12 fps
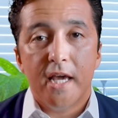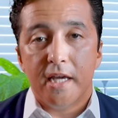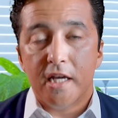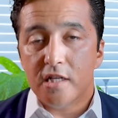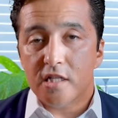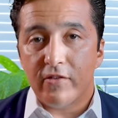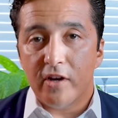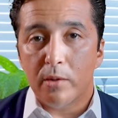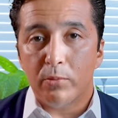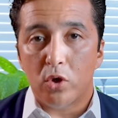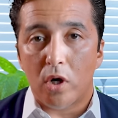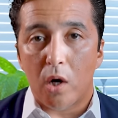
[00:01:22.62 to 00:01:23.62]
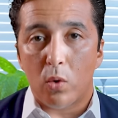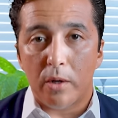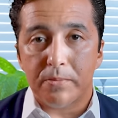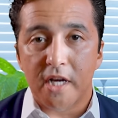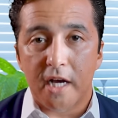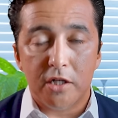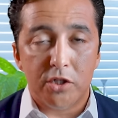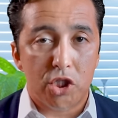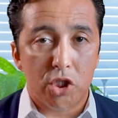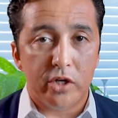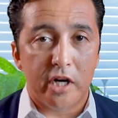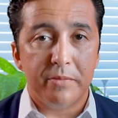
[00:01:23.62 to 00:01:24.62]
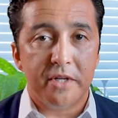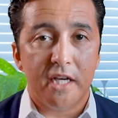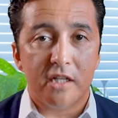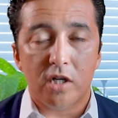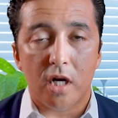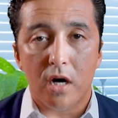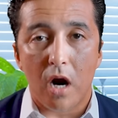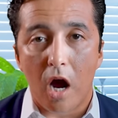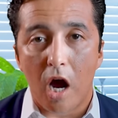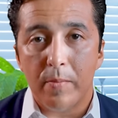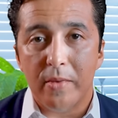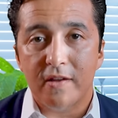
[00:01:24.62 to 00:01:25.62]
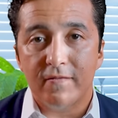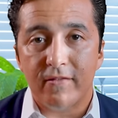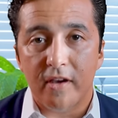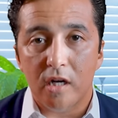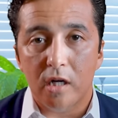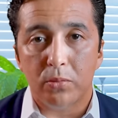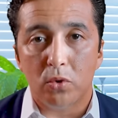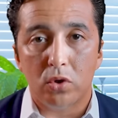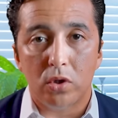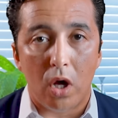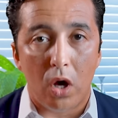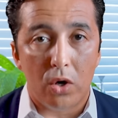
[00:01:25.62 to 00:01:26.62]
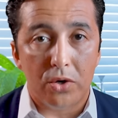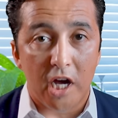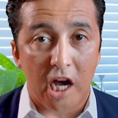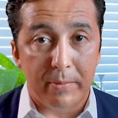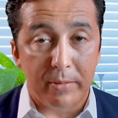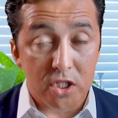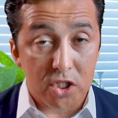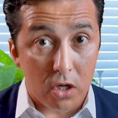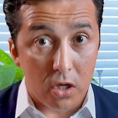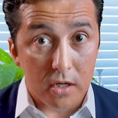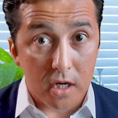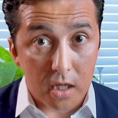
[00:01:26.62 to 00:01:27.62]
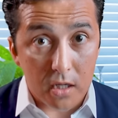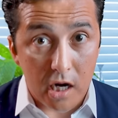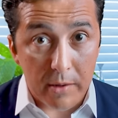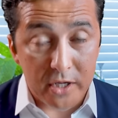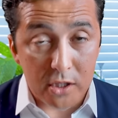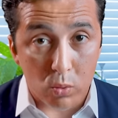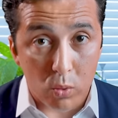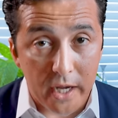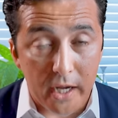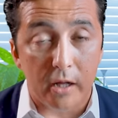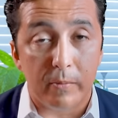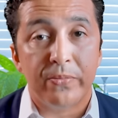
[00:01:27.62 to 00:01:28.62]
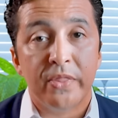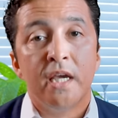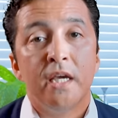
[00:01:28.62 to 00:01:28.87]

It is available on our website at sugar m d s dot com and available on amazon dot com as well.